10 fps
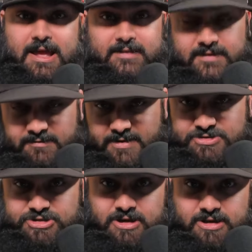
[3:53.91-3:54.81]
and then
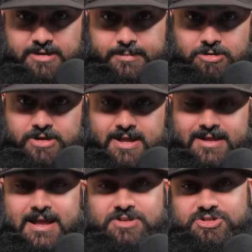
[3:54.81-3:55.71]
eventually knock him out,
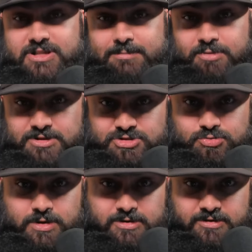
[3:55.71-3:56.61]
cashing that plus 200